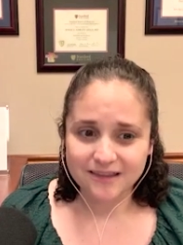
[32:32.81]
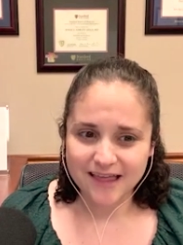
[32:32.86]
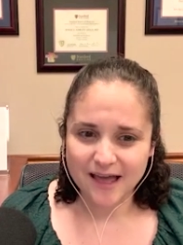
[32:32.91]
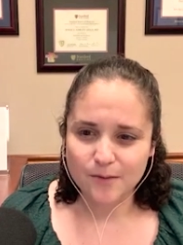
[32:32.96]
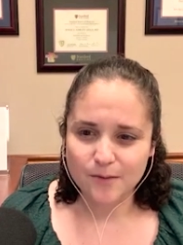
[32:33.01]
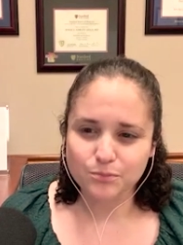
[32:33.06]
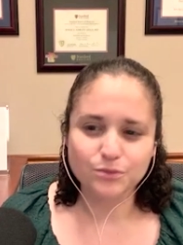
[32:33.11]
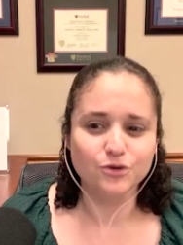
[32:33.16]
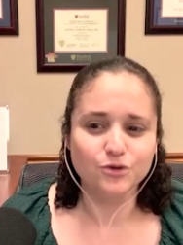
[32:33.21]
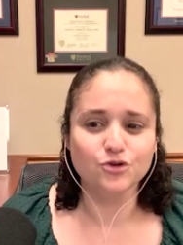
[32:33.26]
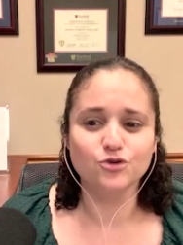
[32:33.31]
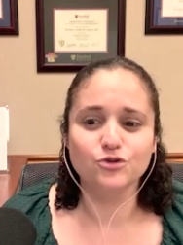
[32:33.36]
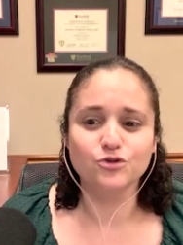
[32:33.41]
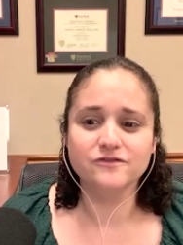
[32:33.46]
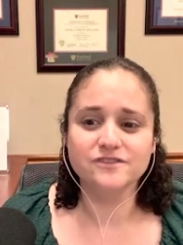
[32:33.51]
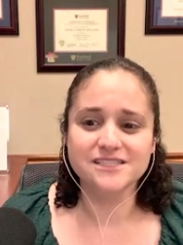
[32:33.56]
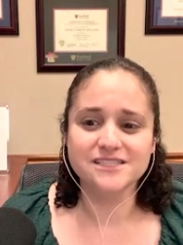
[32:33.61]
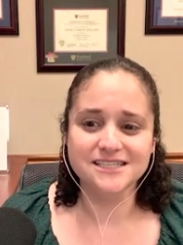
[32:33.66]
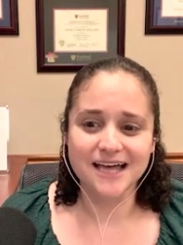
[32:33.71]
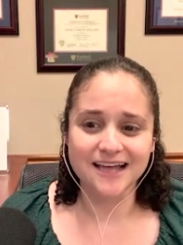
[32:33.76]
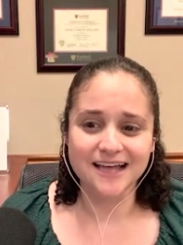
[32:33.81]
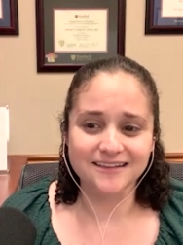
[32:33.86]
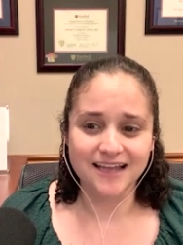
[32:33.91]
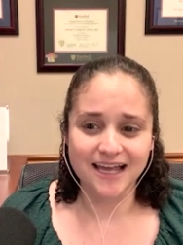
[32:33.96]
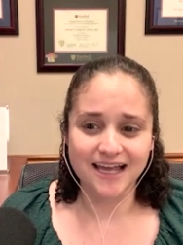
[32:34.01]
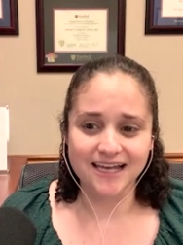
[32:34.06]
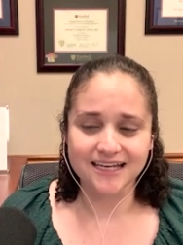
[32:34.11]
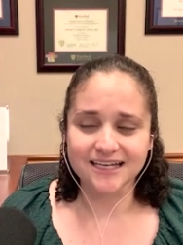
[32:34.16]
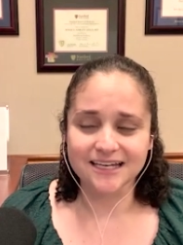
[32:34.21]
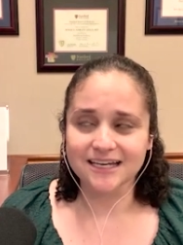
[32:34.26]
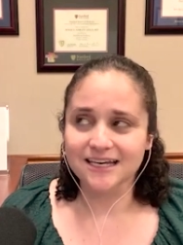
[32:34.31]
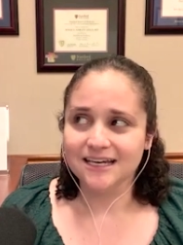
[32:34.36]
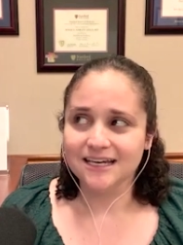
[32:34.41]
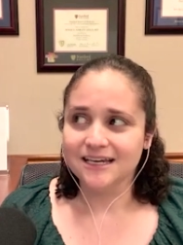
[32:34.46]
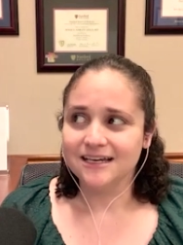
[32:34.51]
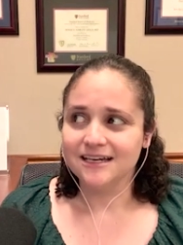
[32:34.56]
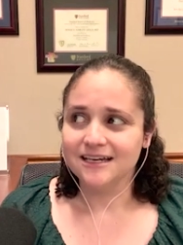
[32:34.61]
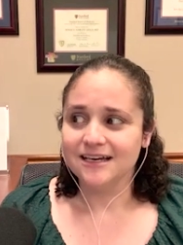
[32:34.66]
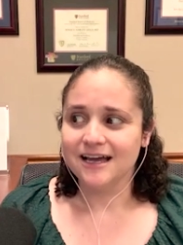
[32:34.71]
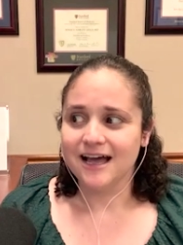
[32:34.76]
that proves that like
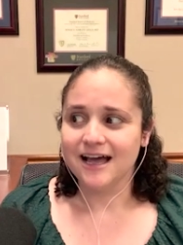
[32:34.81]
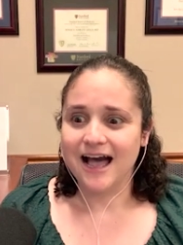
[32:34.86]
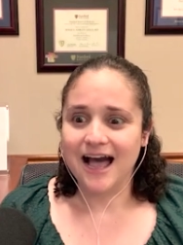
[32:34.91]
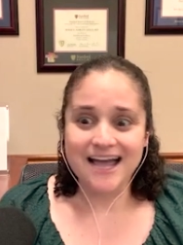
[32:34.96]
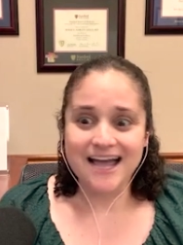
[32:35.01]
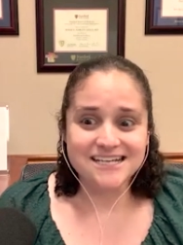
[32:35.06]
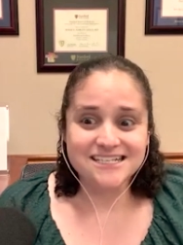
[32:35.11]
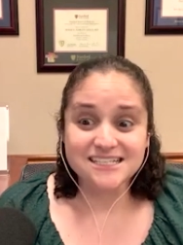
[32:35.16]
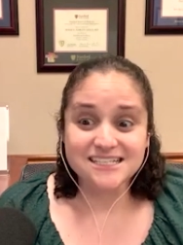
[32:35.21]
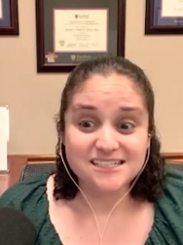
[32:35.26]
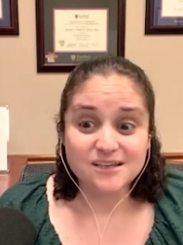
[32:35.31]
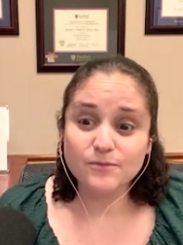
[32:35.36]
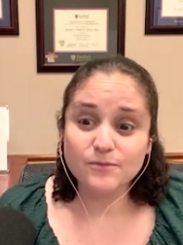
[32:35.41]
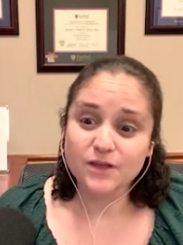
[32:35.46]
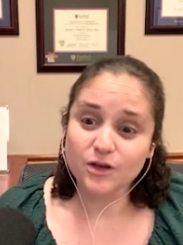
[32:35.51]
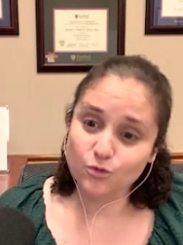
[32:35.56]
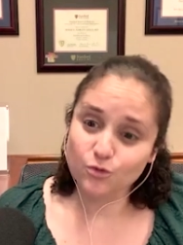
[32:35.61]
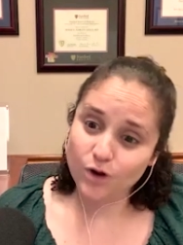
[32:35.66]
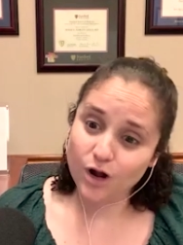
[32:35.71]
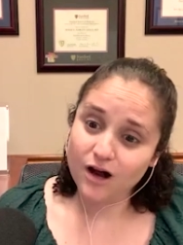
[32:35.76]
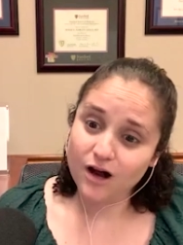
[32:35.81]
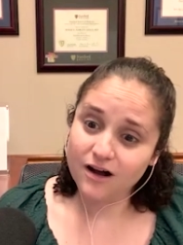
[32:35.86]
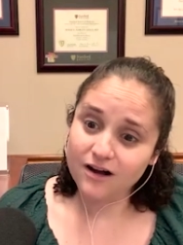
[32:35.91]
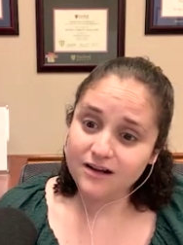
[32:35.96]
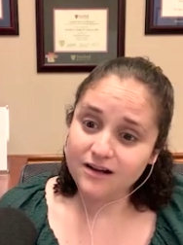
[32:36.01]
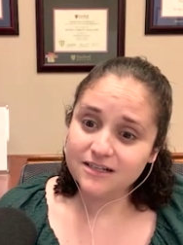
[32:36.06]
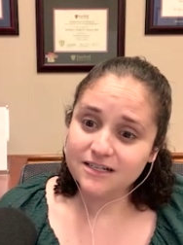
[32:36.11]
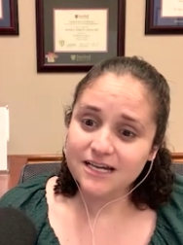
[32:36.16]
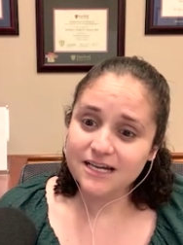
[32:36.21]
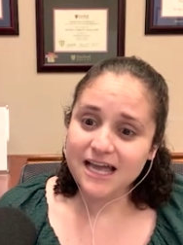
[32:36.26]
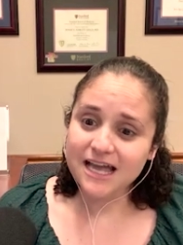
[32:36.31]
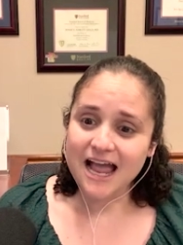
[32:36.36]
I did something wrong.